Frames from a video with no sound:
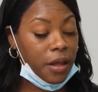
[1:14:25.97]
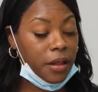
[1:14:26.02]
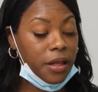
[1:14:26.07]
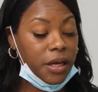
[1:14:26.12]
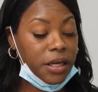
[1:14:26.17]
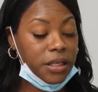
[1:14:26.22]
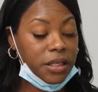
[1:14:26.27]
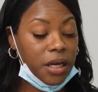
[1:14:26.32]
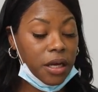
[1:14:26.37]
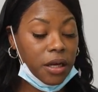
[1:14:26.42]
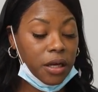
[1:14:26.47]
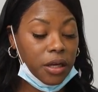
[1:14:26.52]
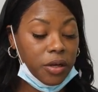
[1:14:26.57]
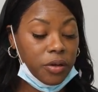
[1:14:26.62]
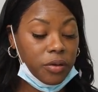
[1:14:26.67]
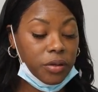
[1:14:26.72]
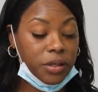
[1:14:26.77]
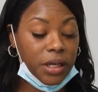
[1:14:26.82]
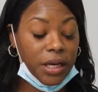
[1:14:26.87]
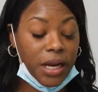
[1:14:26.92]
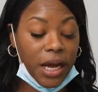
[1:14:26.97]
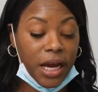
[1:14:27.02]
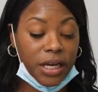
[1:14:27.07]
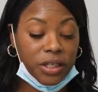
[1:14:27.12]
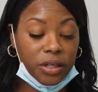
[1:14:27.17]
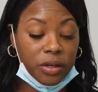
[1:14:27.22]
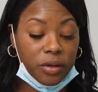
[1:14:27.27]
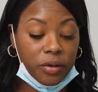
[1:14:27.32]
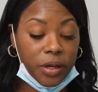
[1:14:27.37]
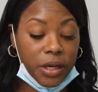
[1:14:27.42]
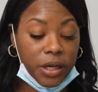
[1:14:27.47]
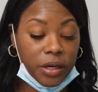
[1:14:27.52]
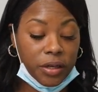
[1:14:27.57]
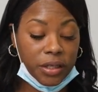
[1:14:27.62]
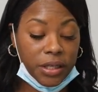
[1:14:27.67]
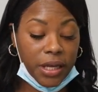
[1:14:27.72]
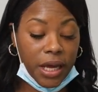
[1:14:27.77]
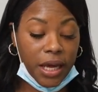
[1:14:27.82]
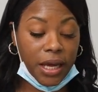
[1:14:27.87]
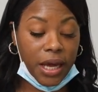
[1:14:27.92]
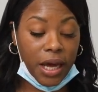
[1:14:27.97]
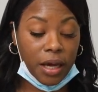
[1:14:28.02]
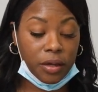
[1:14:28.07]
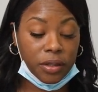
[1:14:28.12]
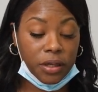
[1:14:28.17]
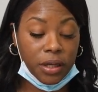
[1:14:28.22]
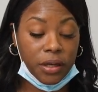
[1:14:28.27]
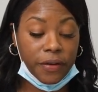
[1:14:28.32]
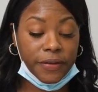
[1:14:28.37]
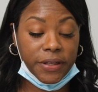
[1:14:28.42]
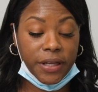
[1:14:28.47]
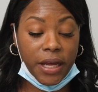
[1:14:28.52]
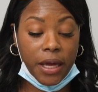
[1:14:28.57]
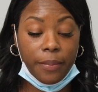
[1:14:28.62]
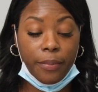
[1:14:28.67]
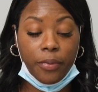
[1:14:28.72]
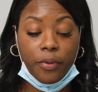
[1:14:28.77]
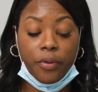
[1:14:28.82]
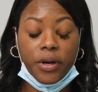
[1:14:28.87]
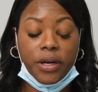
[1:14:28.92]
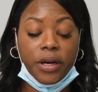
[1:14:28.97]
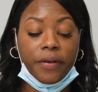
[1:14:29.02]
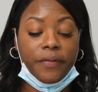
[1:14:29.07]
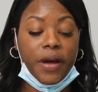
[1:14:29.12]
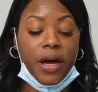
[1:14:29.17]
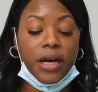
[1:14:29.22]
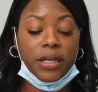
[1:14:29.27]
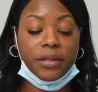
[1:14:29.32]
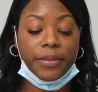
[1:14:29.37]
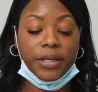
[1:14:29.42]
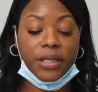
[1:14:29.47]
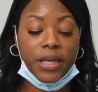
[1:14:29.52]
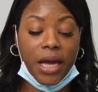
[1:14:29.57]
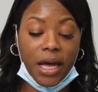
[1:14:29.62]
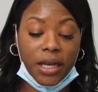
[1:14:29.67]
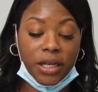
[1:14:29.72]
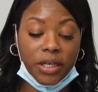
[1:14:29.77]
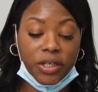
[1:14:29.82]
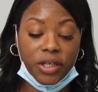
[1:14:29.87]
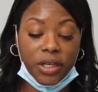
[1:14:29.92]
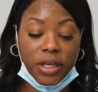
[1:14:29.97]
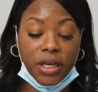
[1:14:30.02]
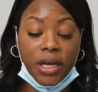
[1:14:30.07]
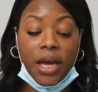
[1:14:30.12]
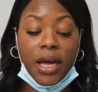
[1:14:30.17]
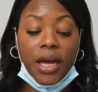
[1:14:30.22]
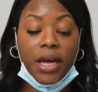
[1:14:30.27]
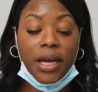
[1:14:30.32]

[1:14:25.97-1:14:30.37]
This concludes the National Interstate Council of State Board of Cosmetology